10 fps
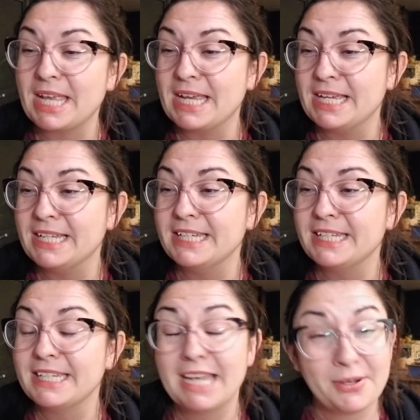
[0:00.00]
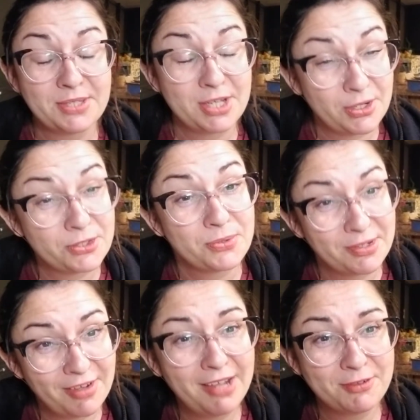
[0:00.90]
and now it's a
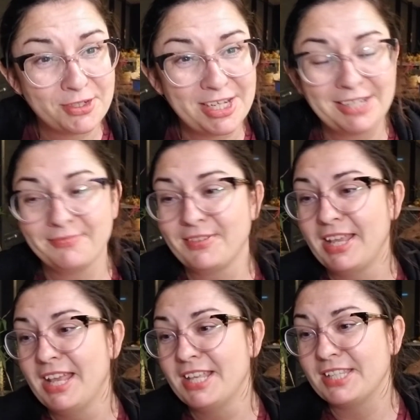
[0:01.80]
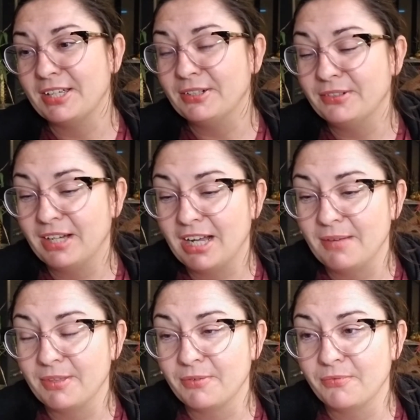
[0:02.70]
$1.25 tree. So
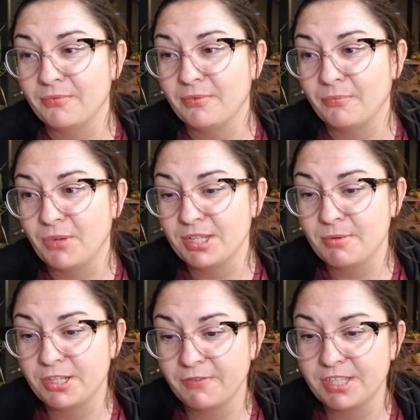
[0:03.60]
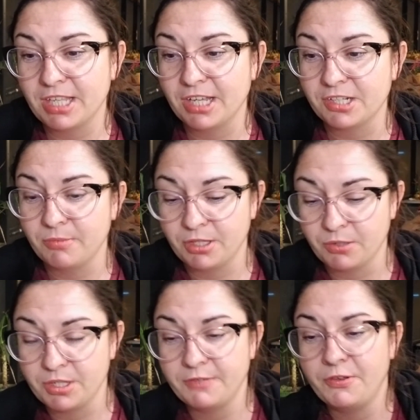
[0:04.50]
there wasn't much of a selection, but there
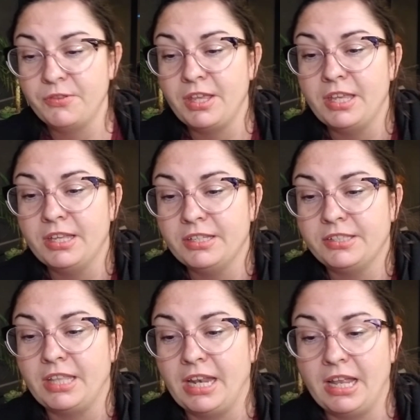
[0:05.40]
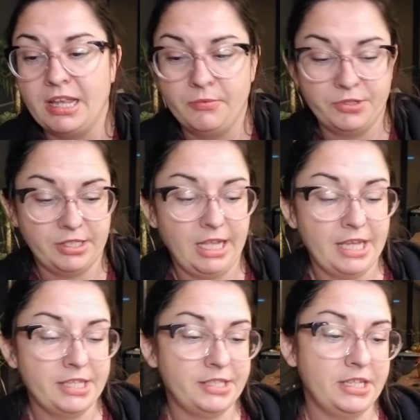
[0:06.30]
was a few things that I was glad
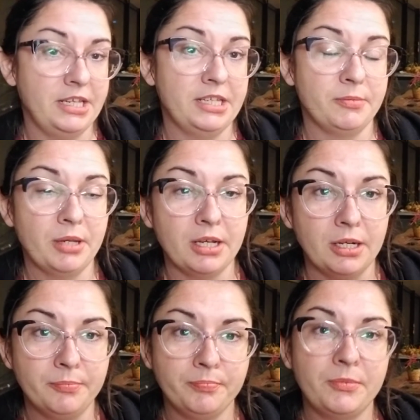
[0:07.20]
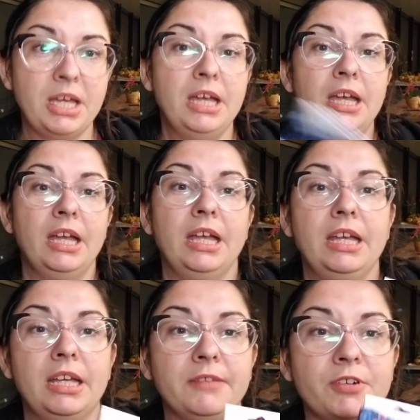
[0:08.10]
to see to pick up.
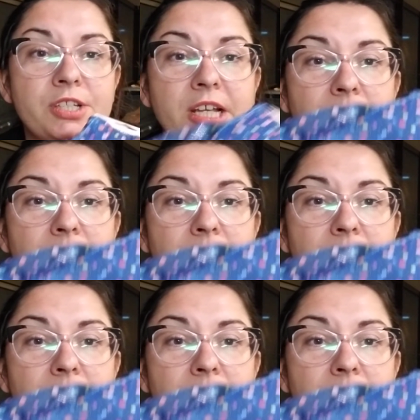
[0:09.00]
And the first thing I